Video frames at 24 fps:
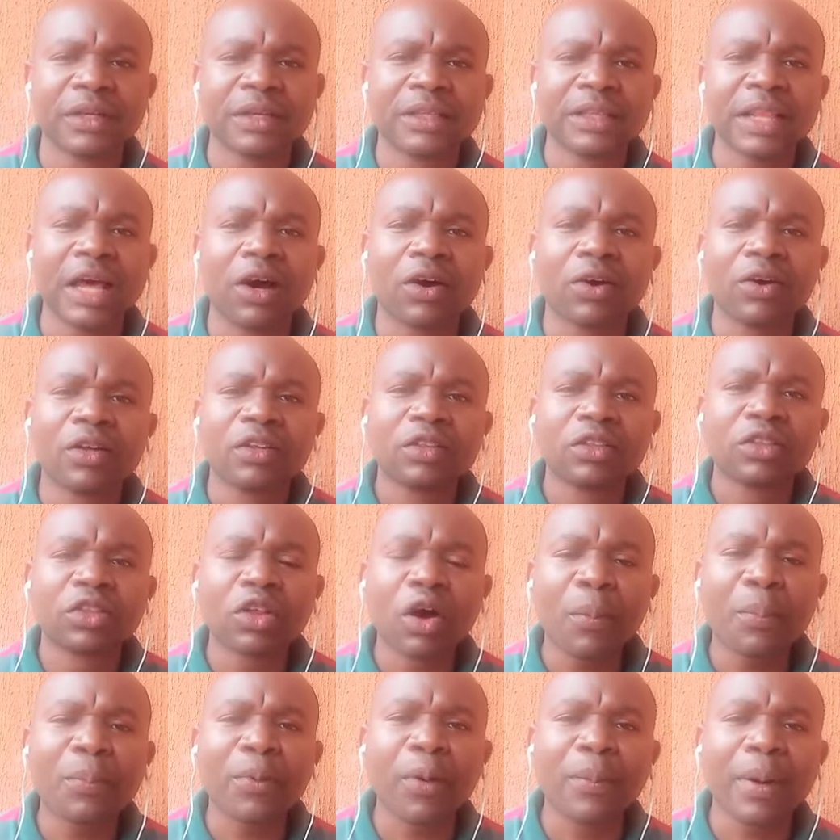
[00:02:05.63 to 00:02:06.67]
Now,
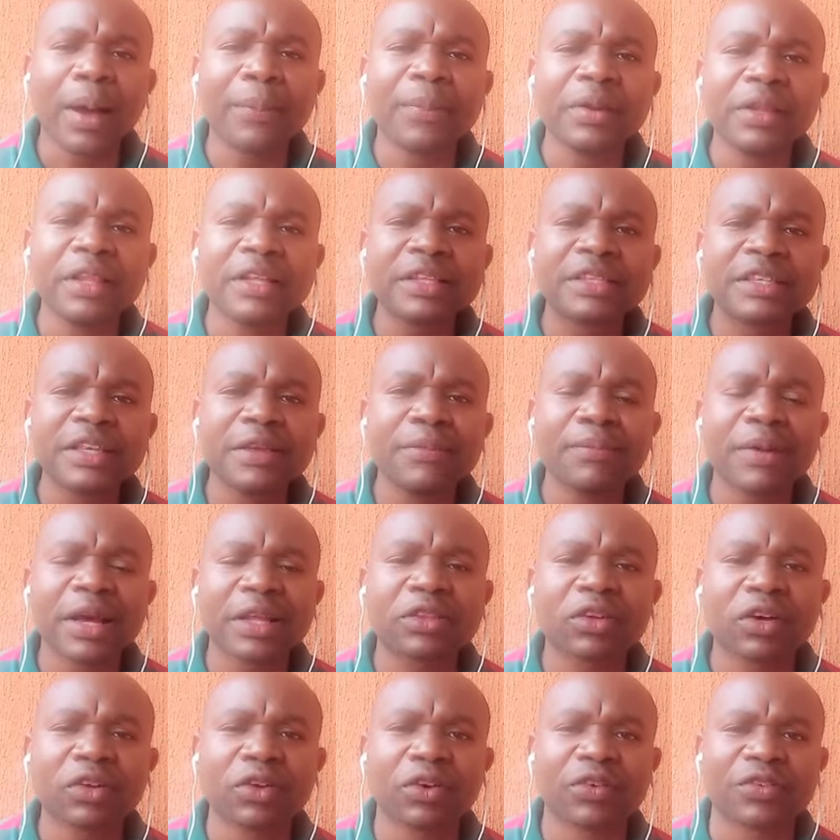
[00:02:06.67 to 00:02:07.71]
non-probability
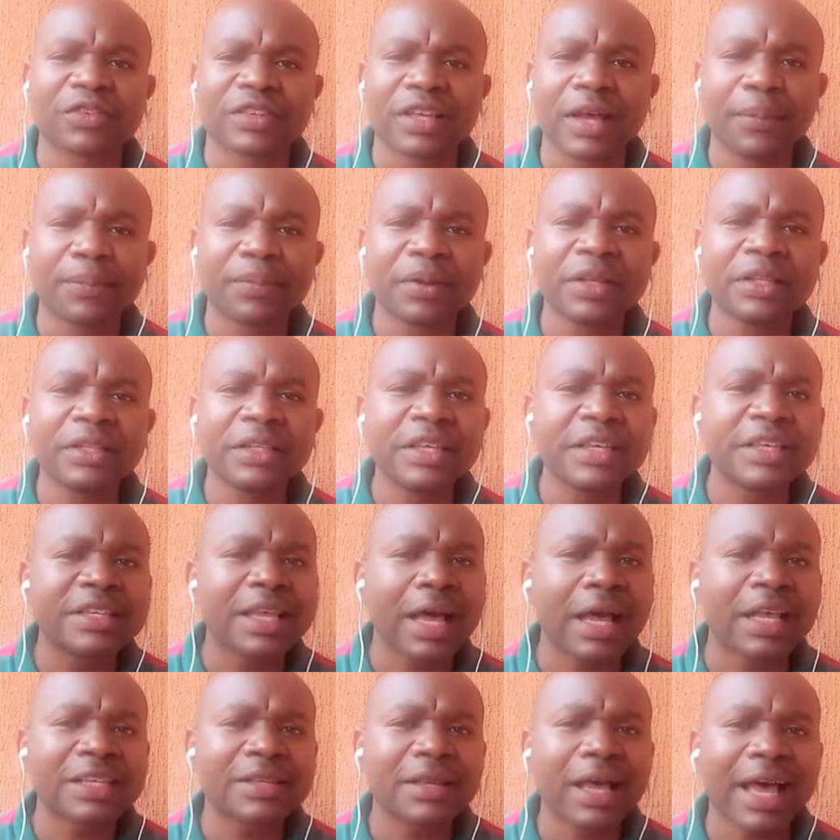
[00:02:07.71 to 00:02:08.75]
method of sampling is
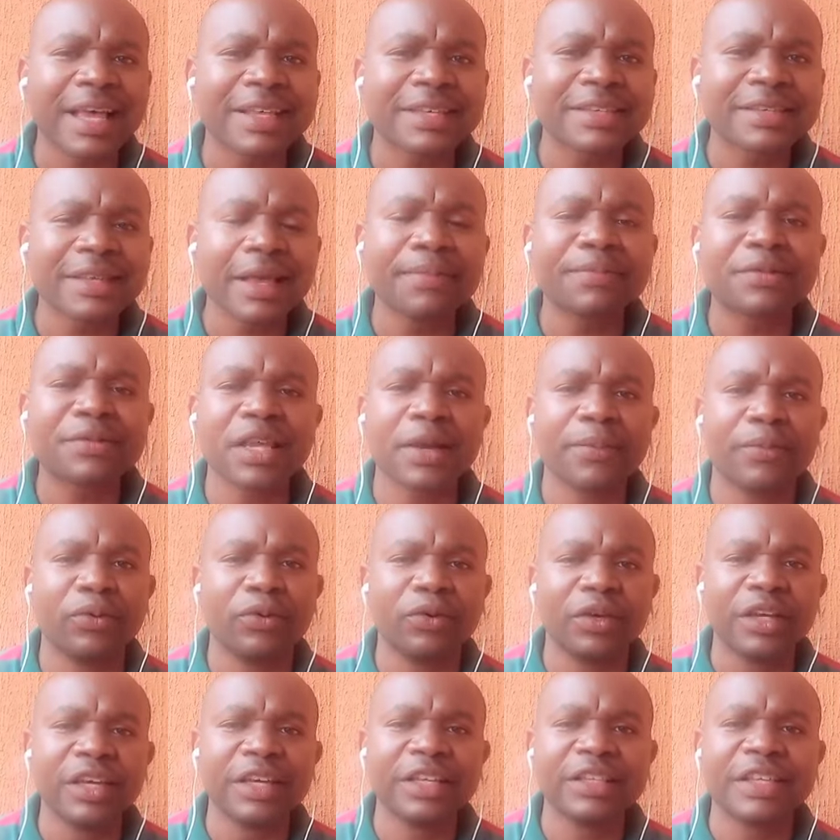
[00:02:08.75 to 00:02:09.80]
as acceptable
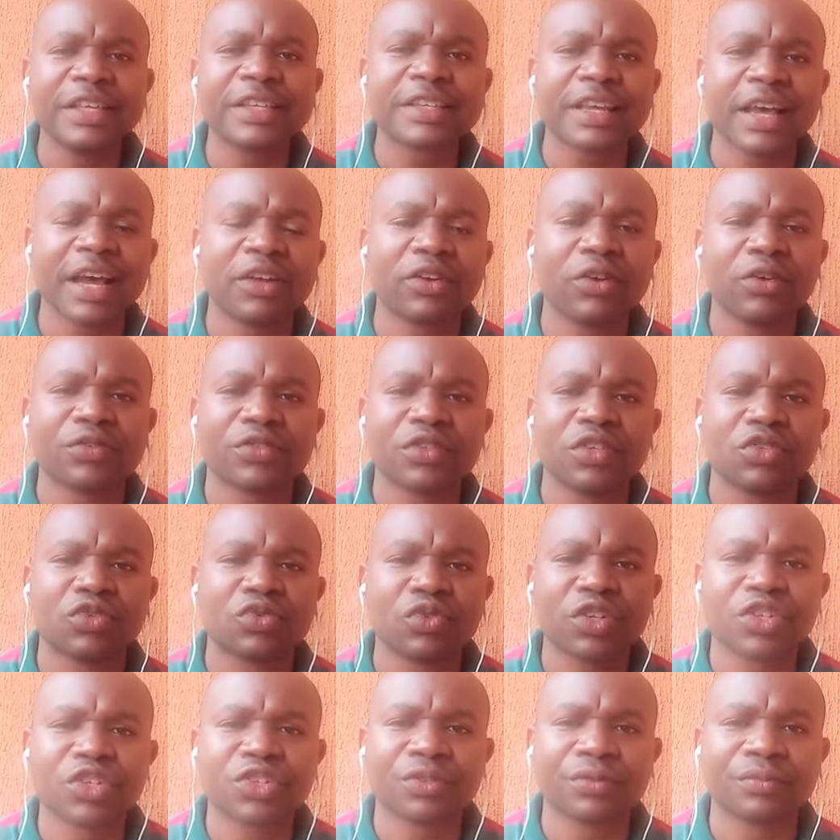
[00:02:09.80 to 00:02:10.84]
in this kind of
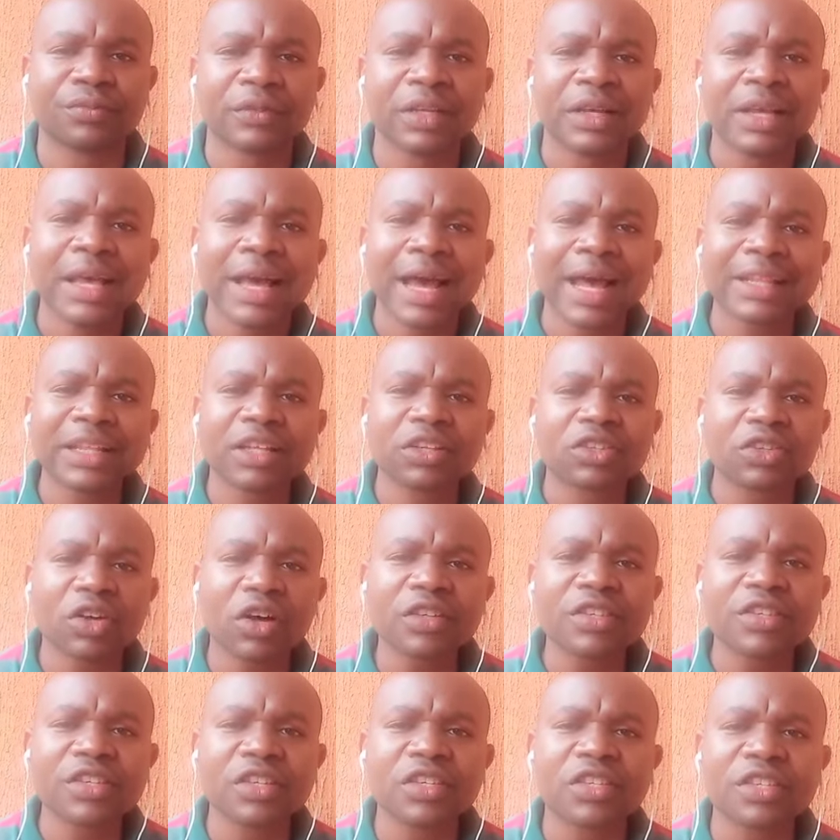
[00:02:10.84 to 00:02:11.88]
situation. And the
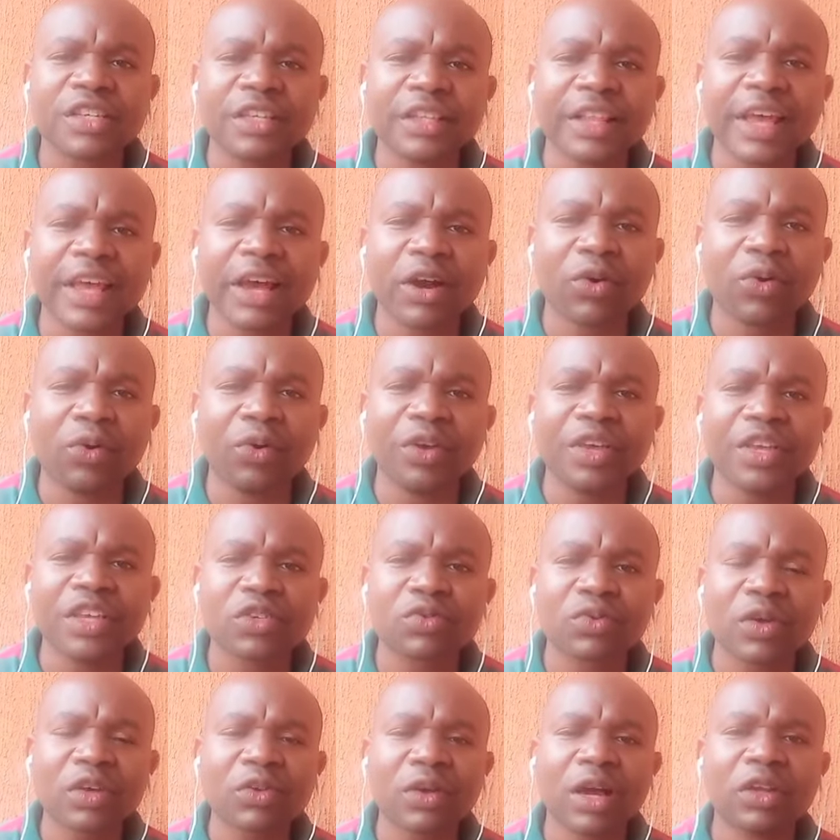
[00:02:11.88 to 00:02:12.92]
third scenario
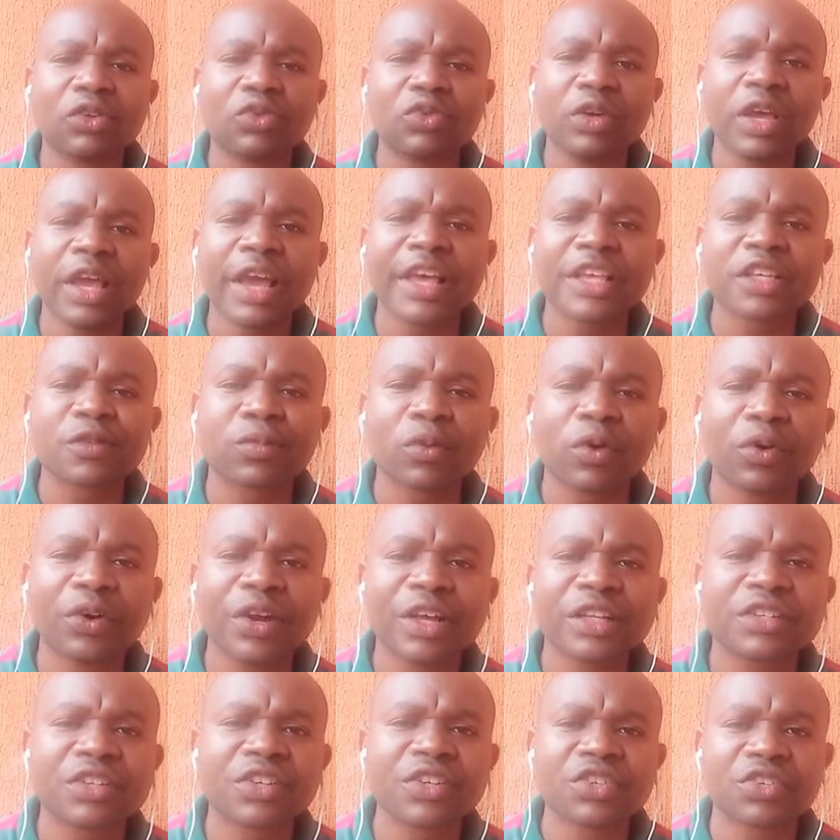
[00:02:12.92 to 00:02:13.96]
is when you are doing
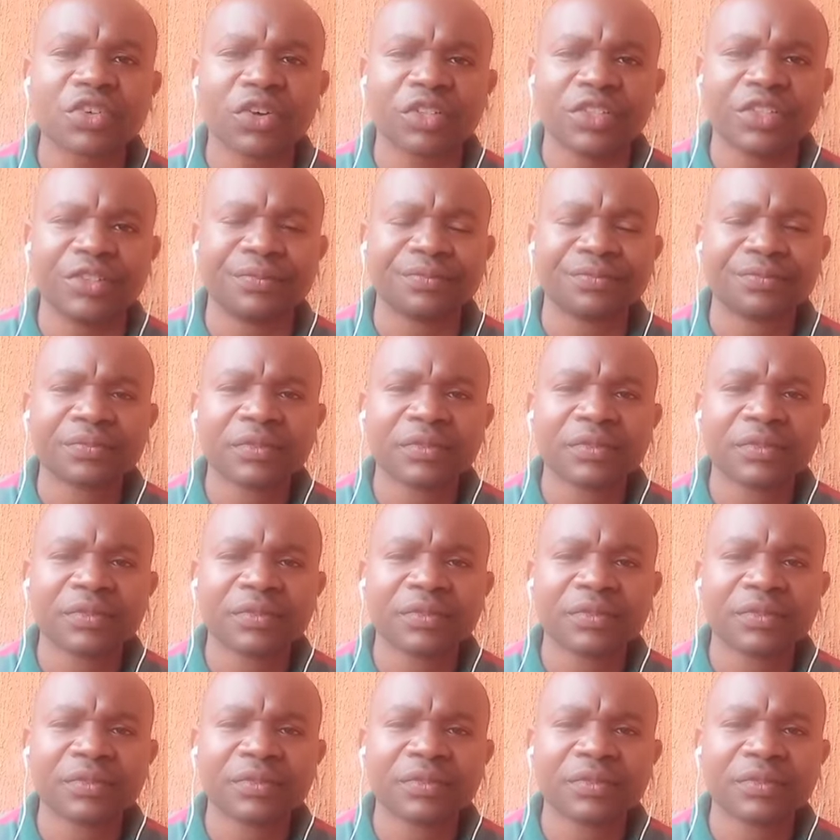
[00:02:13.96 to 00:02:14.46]
exploratory study.